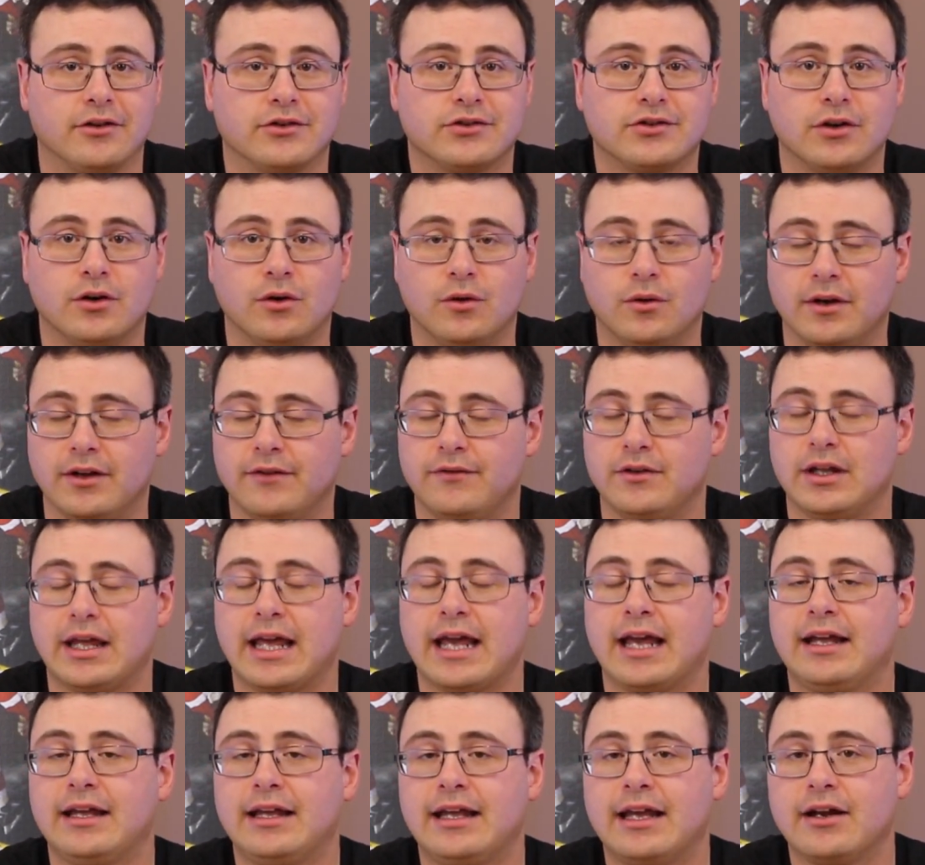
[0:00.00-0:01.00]
So if you
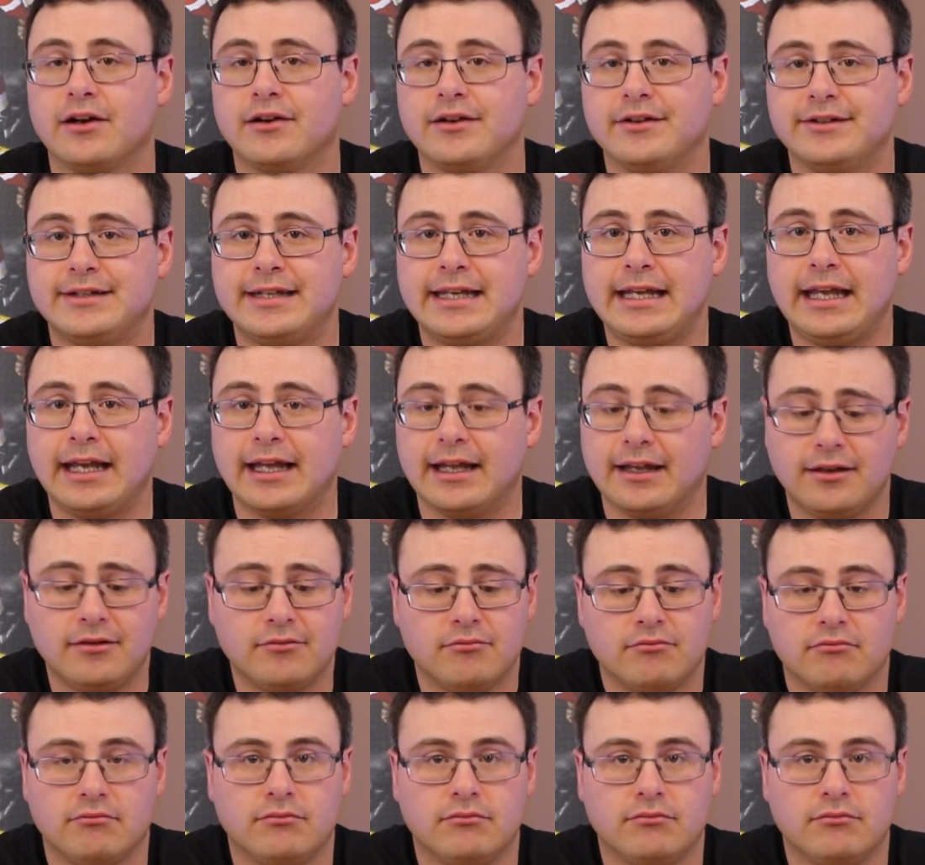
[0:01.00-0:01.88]
can't guarantee it,